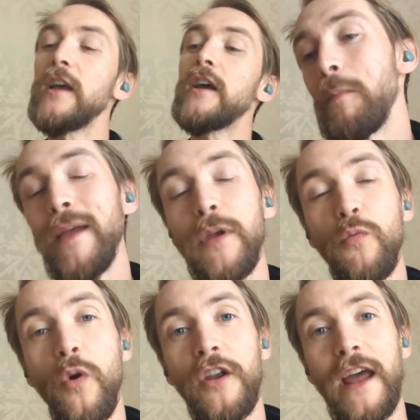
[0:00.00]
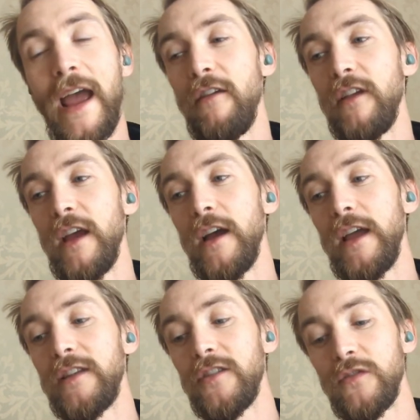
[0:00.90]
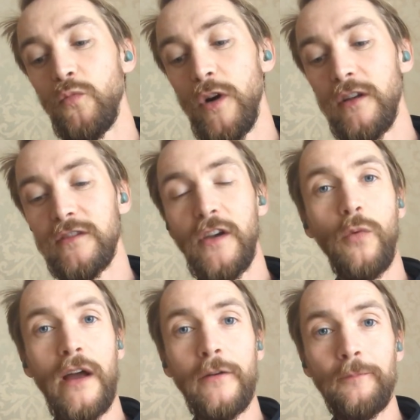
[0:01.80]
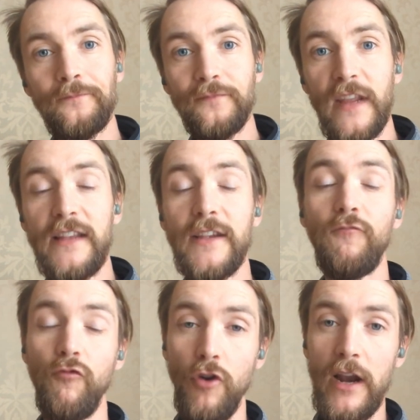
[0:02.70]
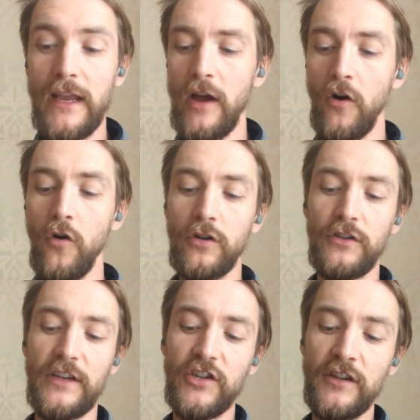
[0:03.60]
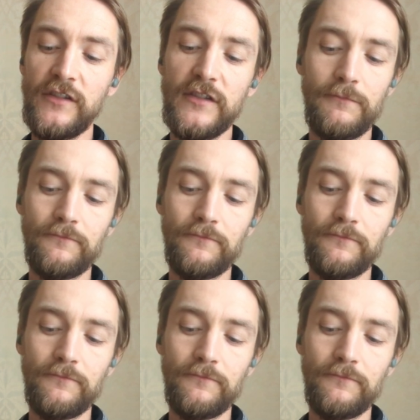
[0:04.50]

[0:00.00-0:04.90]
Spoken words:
Maybe one area it doesn't work so well is in really hot conditions,